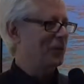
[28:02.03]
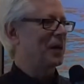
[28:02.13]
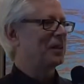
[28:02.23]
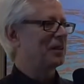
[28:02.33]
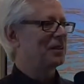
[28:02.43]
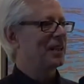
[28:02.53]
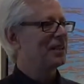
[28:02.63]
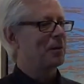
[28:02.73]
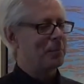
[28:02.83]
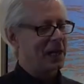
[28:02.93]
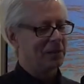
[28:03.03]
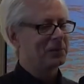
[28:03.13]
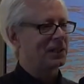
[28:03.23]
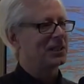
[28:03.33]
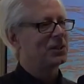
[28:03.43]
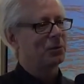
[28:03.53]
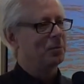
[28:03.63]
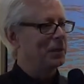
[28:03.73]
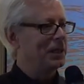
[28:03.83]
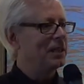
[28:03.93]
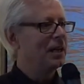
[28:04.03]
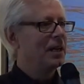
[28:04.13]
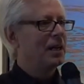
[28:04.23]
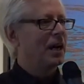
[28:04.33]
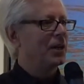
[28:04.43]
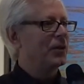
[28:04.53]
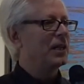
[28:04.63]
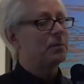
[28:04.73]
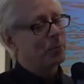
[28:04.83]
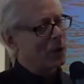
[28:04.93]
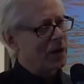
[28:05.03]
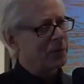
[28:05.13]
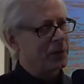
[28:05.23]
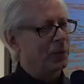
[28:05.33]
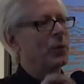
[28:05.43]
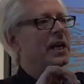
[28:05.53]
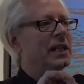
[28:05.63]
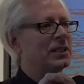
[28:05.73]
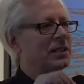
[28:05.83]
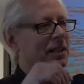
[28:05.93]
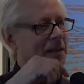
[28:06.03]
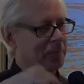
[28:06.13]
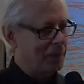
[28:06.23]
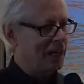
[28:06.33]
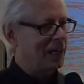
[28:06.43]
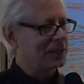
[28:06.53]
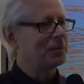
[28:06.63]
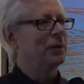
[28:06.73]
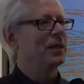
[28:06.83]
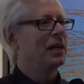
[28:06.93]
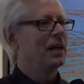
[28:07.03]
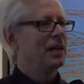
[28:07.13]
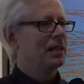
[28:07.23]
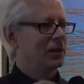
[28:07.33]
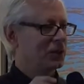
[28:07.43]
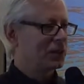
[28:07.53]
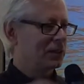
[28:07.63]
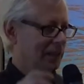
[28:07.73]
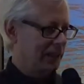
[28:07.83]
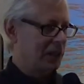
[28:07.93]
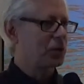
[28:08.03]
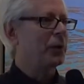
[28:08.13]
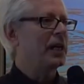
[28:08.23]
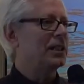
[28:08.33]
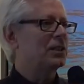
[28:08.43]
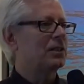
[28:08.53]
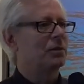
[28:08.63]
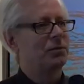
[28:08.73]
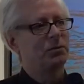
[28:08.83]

away, the, the palimpsest would be oh. underneath more often raised than embossed, but there's like a trace of